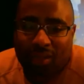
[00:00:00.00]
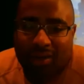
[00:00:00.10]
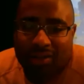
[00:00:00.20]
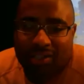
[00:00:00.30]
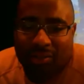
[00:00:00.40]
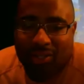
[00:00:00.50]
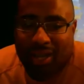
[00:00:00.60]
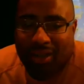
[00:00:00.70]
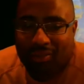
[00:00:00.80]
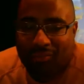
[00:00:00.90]
So it's
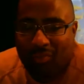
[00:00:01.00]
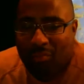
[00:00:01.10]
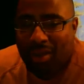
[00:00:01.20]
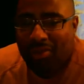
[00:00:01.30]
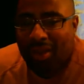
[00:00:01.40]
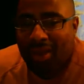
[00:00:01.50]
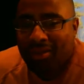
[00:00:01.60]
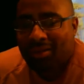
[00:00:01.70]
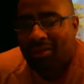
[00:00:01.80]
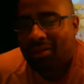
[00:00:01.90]
like by
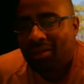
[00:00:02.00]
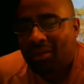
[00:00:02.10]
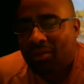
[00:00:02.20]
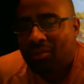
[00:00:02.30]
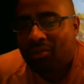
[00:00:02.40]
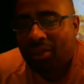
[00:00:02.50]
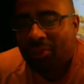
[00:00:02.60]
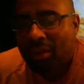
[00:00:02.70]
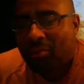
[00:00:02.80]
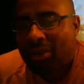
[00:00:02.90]
then, you know, you figure there'd
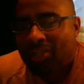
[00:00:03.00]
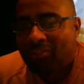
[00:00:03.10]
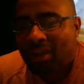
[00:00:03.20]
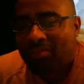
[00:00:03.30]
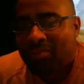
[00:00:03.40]
be a price drop.